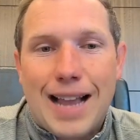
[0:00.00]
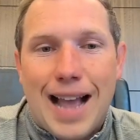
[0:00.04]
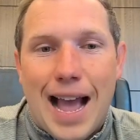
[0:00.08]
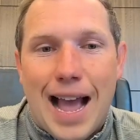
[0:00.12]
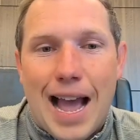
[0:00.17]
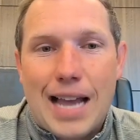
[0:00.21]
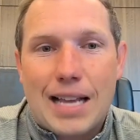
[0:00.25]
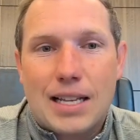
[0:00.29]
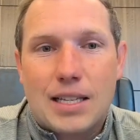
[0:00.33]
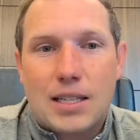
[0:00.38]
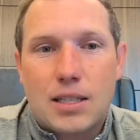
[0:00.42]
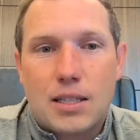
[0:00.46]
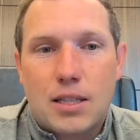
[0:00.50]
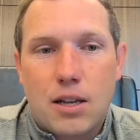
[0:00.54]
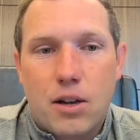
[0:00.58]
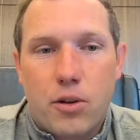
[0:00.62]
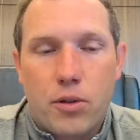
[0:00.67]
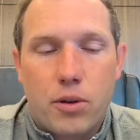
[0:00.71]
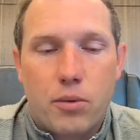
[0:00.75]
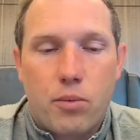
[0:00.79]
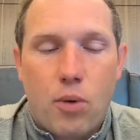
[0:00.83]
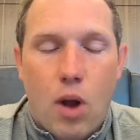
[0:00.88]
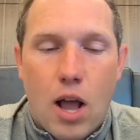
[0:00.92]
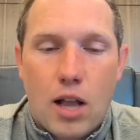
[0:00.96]
guys
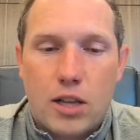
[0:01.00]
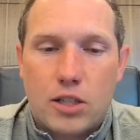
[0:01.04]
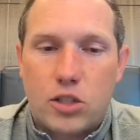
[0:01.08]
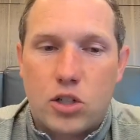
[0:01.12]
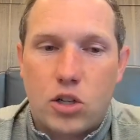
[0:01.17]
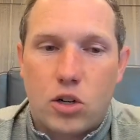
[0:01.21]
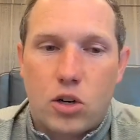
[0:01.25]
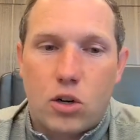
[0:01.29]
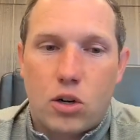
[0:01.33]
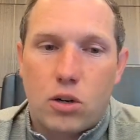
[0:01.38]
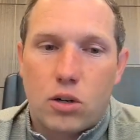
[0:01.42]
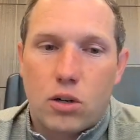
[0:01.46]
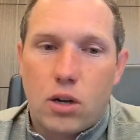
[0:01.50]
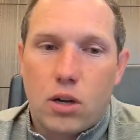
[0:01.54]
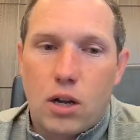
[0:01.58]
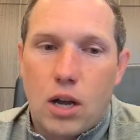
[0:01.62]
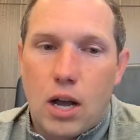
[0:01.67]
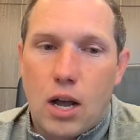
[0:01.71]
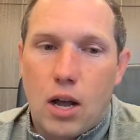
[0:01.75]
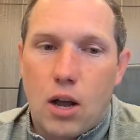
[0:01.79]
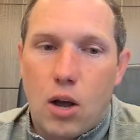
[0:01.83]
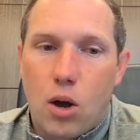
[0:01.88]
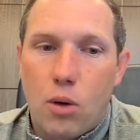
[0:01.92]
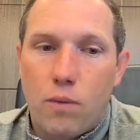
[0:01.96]
on the roster,
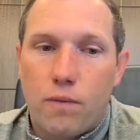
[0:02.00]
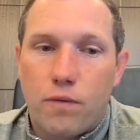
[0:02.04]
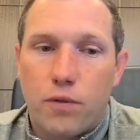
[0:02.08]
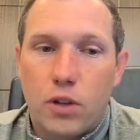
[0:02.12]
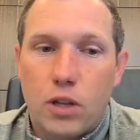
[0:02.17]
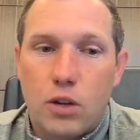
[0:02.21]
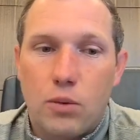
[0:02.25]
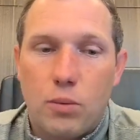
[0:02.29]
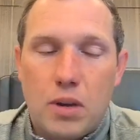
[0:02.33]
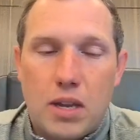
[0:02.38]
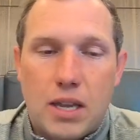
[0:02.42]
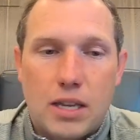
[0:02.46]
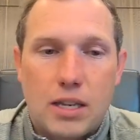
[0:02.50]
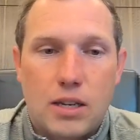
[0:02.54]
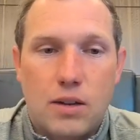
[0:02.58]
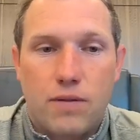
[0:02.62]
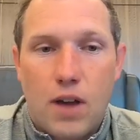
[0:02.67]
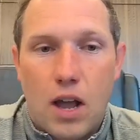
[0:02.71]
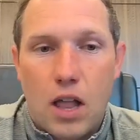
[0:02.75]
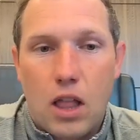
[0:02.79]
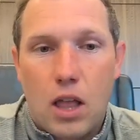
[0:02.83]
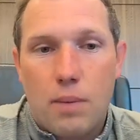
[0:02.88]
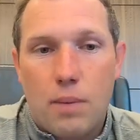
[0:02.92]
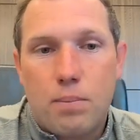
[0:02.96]
hopefully we can
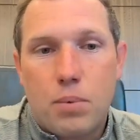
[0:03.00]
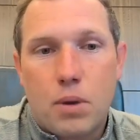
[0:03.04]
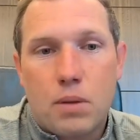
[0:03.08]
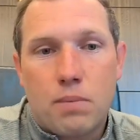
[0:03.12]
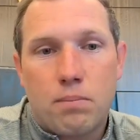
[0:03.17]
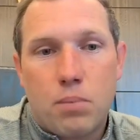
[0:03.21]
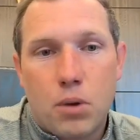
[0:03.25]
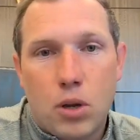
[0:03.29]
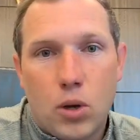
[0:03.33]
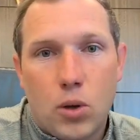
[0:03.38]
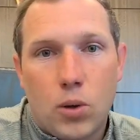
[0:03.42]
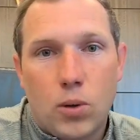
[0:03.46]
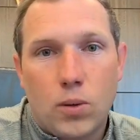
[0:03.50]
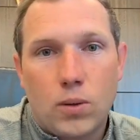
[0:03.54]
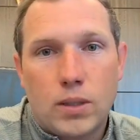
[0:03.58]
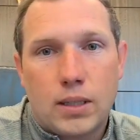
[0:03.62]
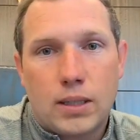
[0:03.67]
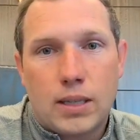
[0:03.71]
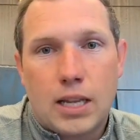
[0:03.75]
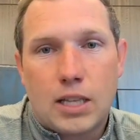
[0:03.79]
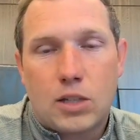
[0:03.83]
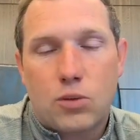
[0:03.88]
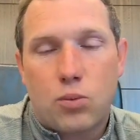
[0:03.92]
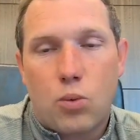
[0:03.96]
develop and build.
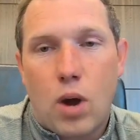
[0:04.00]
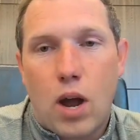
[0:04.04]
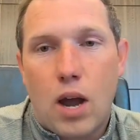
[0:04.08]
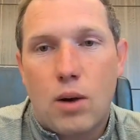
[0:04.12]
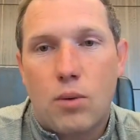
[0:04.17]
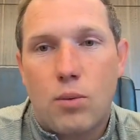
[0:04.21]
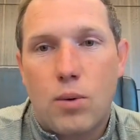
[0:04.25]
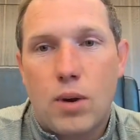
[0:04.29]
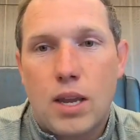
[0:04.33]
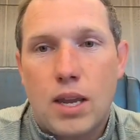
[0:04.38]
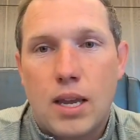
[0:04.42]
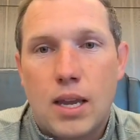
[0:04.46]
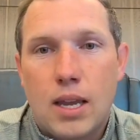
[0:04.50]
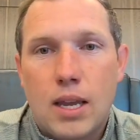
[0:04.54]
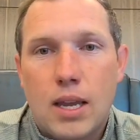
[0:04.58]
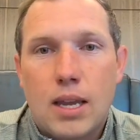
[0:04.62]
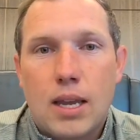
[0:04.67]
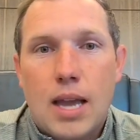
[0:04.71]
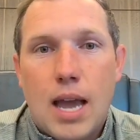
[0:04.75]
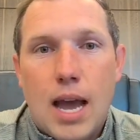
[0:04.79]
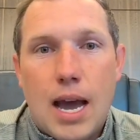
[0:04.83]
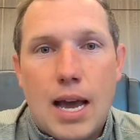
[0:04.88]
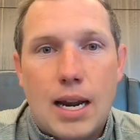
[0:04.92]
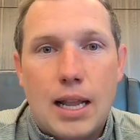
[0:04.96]
And that's why we
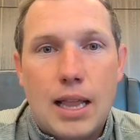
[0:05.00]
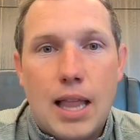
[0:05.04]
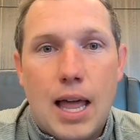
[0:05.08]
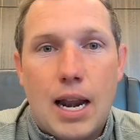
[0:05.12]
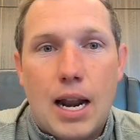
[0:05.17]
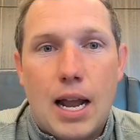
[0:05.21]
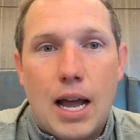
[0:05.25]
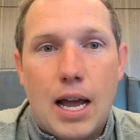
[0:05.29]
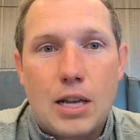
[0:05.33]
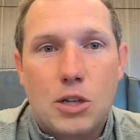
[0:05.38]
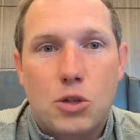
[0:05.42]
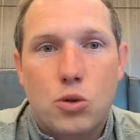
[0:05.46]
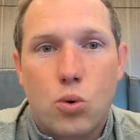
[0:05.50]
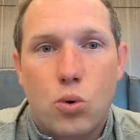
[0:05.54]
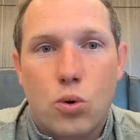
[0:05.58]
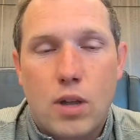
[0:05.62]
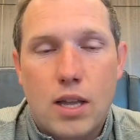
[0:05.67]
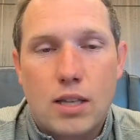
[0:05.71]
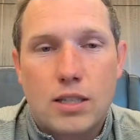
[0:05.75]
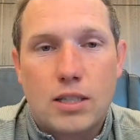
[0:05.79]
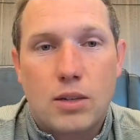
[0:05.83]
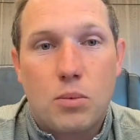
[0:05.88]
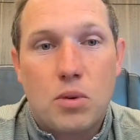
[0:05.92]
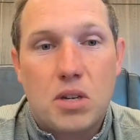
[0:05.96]
had a lot of high school
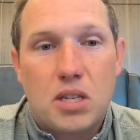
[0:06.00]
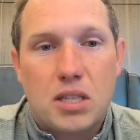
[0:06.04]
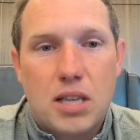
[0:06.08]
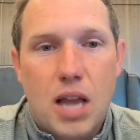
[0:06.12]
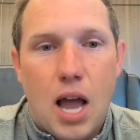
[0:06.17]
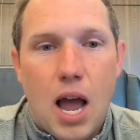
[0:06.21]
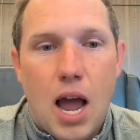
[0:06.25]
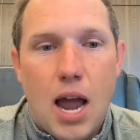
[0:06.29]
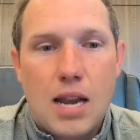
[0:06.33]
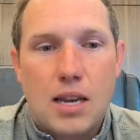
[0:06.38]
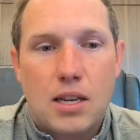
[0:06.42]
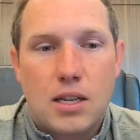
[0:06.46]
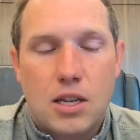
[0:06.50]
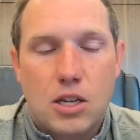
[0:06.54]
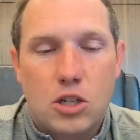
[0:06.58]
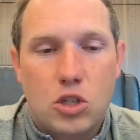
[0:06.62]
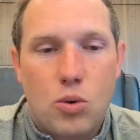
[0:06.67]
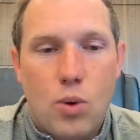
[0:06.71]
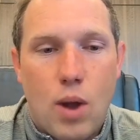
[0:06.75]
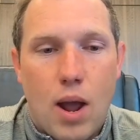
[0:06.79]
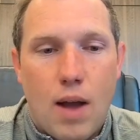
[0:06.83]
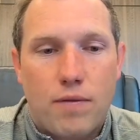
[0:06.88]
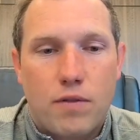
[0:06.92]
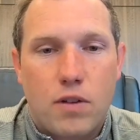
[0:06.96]
kids that we signed, because
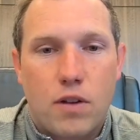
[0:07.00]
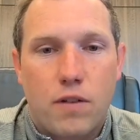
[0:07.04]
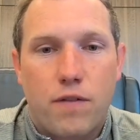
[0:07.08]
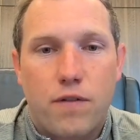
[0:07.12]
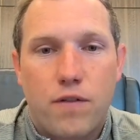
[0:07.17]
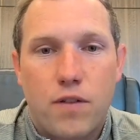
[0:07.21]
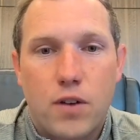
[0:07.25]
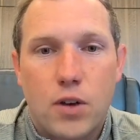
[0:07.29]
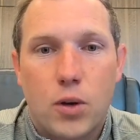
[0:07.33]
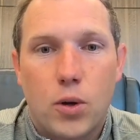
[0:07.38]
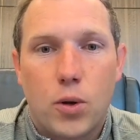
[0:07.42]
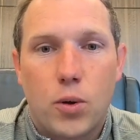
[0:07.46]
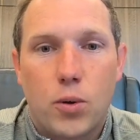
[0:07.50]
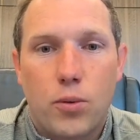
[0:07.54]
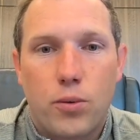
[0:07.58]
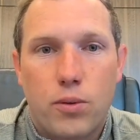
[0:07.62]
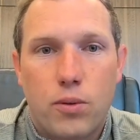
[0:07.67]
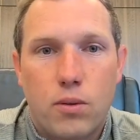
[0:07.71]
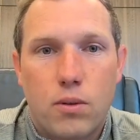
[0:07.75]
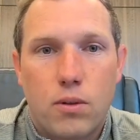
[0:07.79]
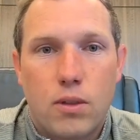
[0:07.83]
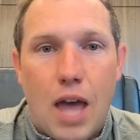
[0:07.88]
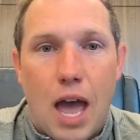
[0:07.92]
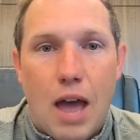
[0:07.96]
you have to fill
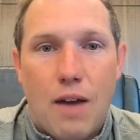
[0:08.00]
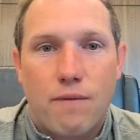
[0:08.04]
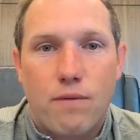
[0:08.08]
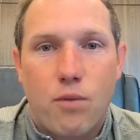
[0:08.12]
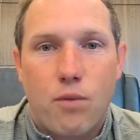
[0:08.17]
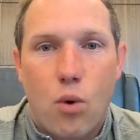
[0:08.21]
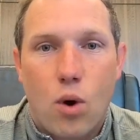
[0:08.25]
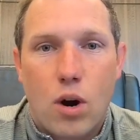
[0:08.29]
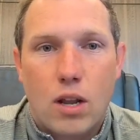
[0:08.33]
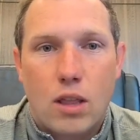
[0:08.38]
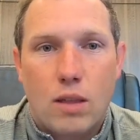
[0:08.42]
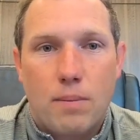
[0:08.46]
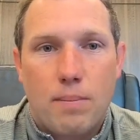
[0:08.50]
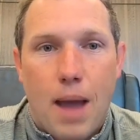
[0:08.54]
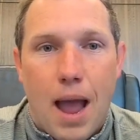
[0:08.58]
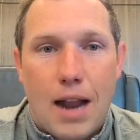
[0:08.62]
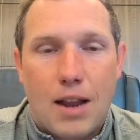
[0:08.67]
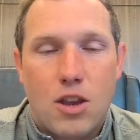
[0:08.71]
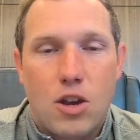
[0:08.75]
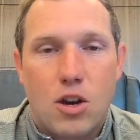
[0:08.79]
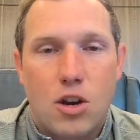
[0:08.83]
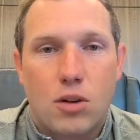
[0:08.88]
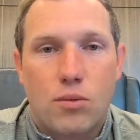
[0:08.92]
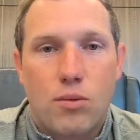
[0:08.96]
that void at the
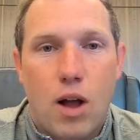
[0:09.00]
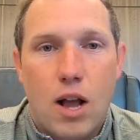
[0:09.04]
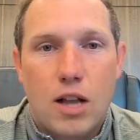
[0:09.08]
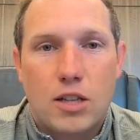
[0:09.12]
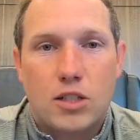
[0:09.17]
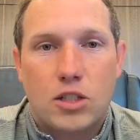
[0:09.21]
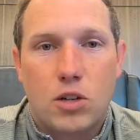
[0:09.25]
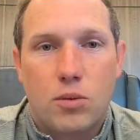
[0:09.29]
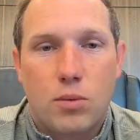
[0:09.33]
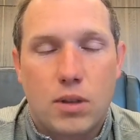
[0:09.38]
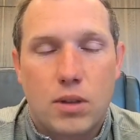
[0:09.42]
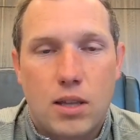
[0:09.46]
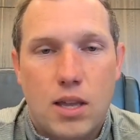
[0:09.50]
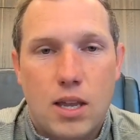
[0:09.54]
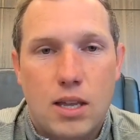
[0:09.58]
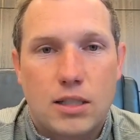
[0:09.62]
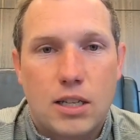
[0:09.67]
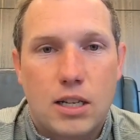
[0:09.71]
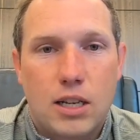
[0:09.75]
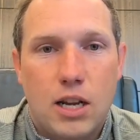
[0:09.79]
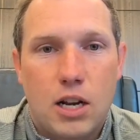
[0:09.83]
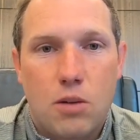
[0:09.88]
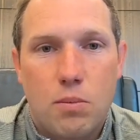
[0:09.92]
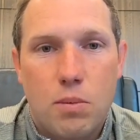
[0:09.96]
back of your roster with kids
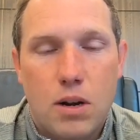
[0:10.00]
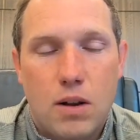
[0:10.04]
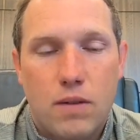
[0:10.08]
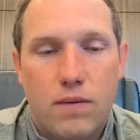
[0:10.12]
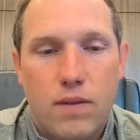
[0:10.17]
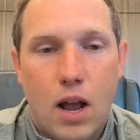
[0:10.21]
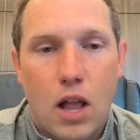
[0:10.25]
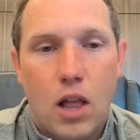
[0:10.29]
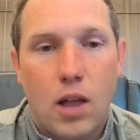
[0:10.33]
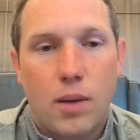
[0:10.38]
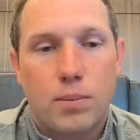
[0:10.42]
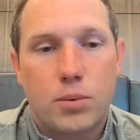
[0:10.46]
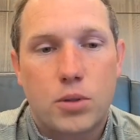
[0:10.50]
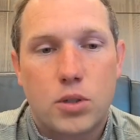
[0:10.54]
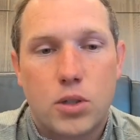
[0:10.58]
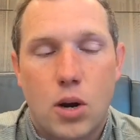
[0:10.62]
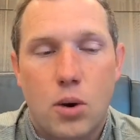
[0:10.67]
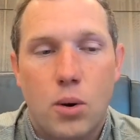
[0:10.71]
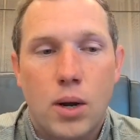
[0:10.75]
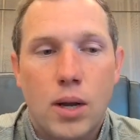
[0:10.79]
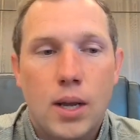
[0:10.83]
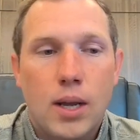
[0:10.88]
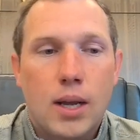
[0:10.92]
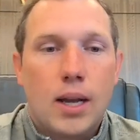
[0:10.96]
that need to be developed.
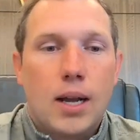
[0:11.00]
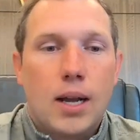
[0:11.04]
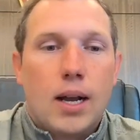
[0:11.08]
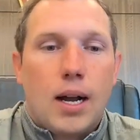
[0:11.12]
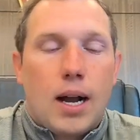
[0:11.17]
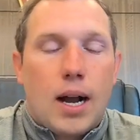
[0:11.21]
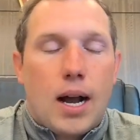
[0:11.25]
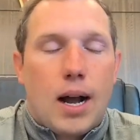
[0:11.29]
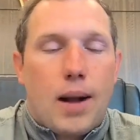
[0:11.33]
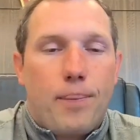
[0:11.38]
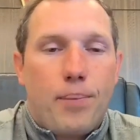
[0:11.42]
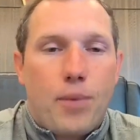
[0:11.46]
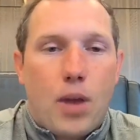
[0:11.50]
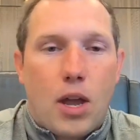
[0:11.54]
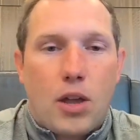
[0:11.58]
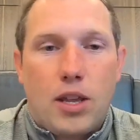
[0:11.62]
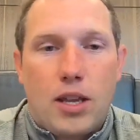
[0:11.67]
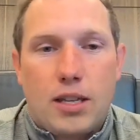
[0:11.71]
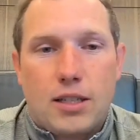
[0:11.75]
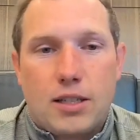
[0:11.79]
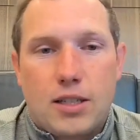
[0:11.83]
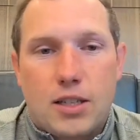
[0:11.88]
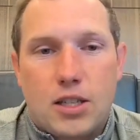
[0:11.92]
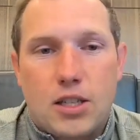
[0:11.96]
So I
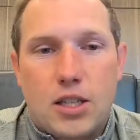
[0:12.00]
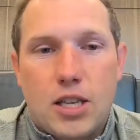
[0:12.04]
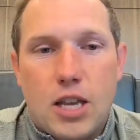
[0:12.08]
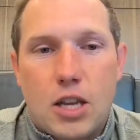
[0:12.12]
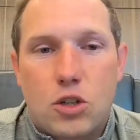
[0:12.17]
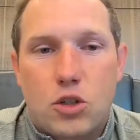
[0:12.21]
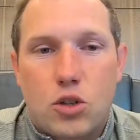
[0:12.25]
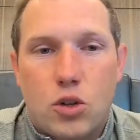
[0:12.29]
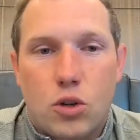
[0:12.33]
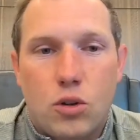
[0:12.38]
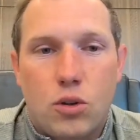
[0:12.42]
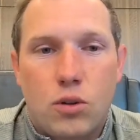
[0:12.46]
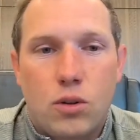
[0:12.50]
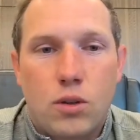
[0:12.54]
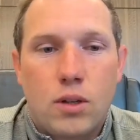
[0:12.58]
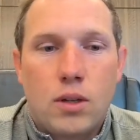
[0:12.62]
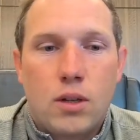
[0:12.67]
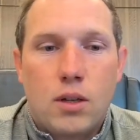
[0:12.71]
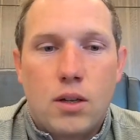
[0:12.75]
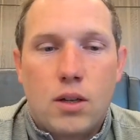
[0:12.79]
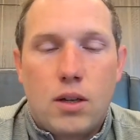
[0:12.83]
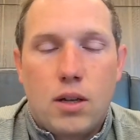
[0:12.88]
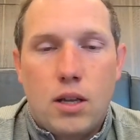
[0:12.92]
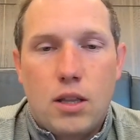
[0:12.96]
think it's essential
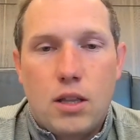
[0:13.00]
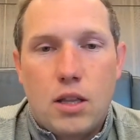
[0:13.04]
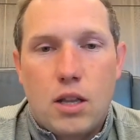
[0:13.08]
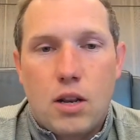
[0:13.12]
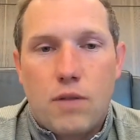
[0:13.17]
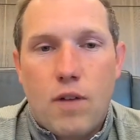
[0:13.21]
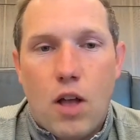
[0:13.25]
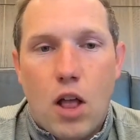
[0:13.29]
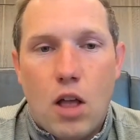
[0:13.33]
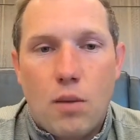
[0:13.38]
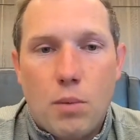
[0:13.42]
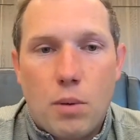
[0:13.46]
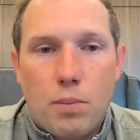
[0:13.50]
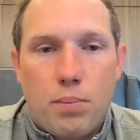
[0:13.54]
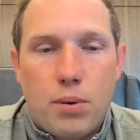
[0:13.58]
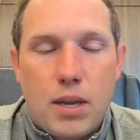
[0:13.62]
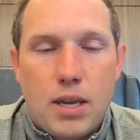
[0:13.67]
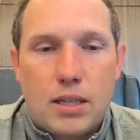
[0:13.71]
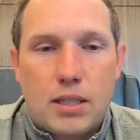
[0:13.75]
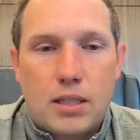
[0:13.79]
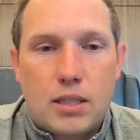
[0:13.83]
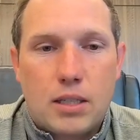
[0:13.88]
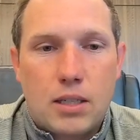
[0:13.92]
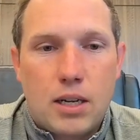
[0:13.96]
in the development
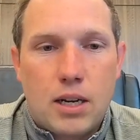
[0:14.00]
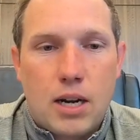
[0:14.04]
piece.